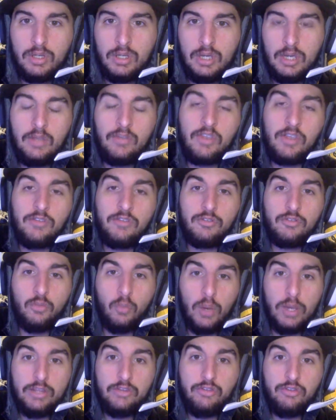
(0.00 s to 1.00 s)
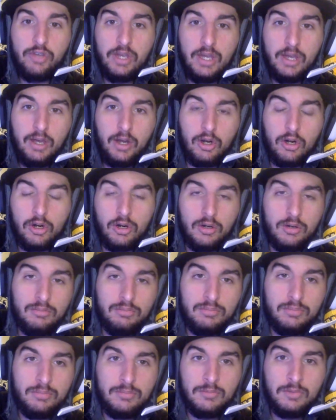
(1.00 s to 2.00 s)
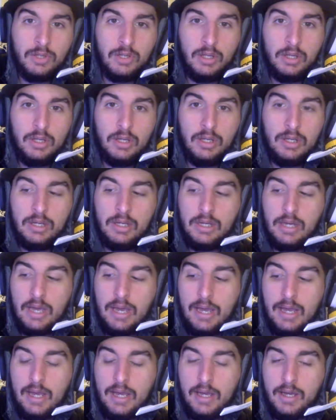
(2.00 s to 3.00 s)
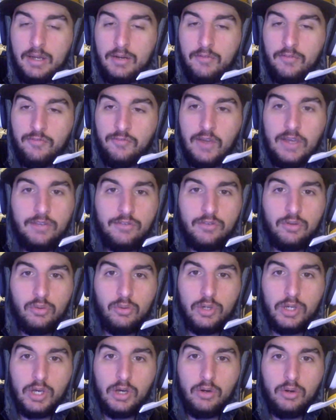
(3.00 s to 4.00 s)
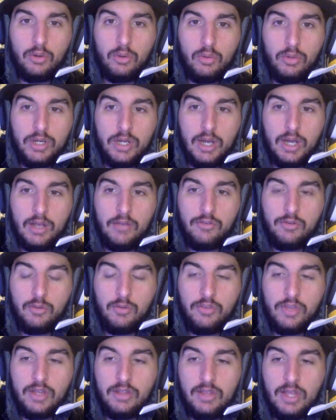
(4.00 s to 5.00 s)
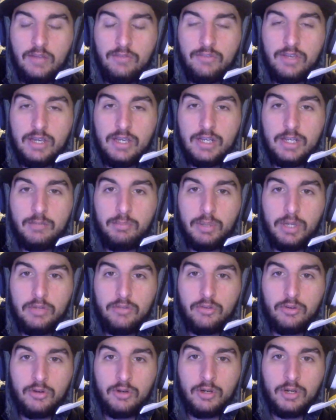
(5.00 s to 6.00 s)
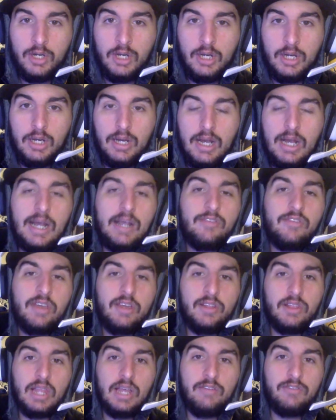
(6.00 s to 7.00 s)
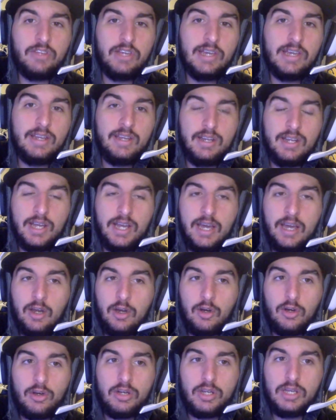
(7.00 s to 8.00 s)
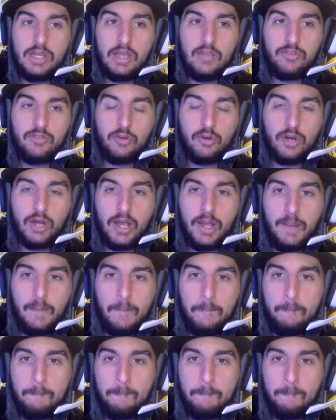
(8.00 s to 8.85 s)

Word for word: He is a switch hitter and faced Julio Urias, who is a left-handed pitcher, as a left-handed hitter yesterday.